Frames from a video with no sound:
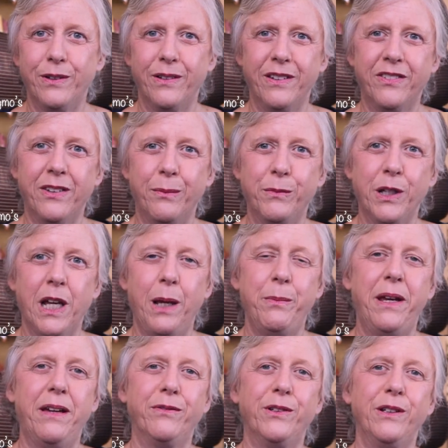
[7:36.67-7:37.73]
sometime
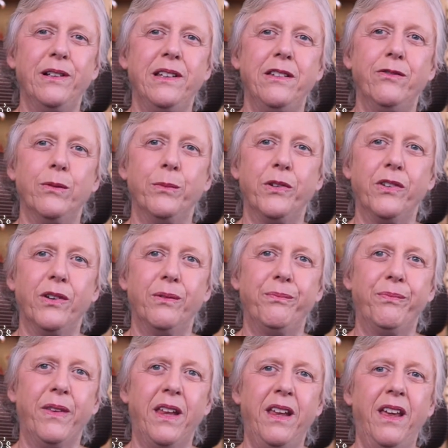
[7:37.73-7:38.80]
after you leave them. So,
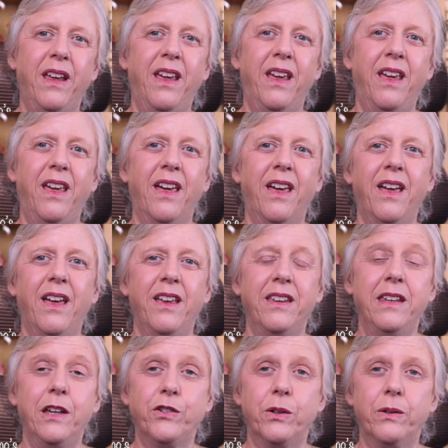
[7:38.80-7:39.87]

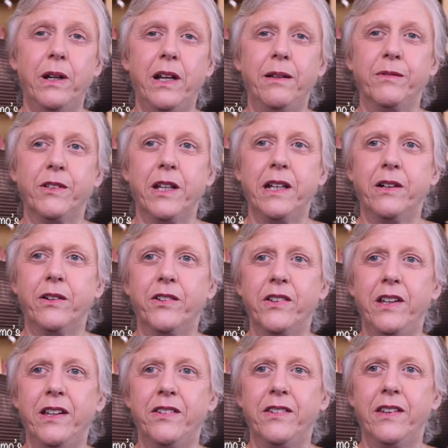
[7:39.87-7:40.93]
yes, you're right. Tiger's
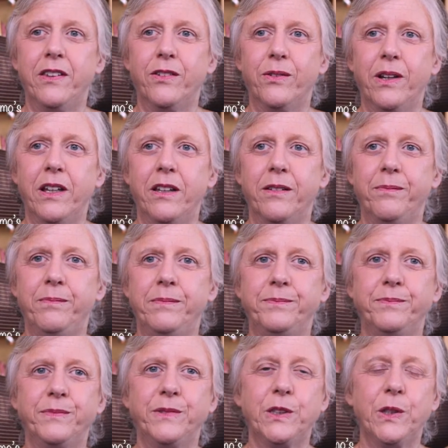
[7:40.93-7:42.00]
nest. That's right.
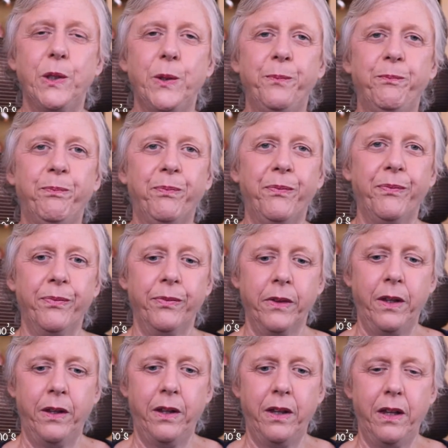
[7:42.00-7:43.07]
So,
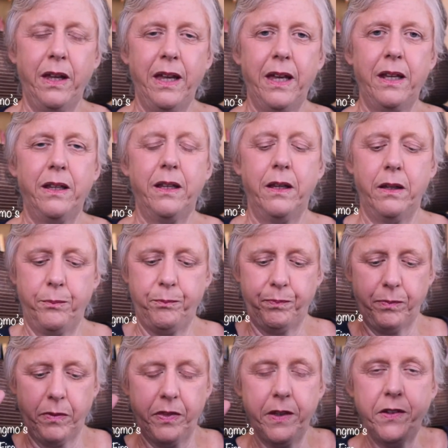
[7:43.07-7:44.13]
and
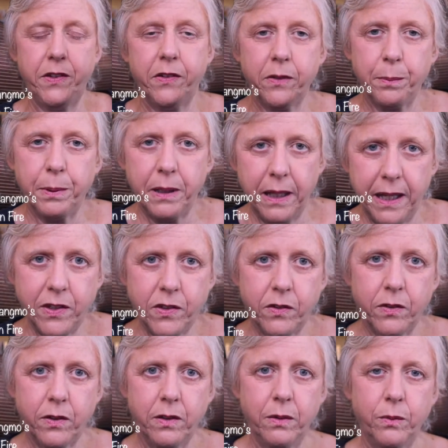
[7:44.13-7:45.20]
this is a
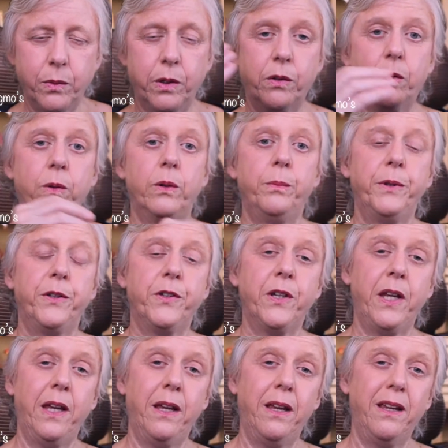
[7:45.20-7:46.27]
place where Guru
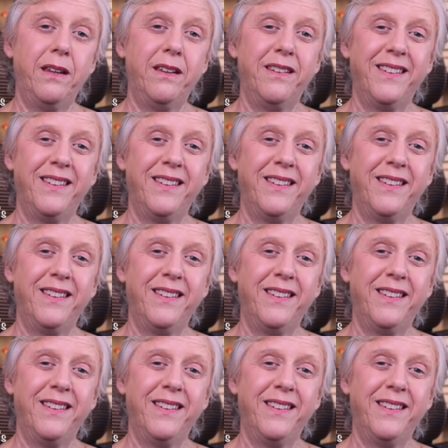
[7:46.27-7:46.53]
Rinpoche,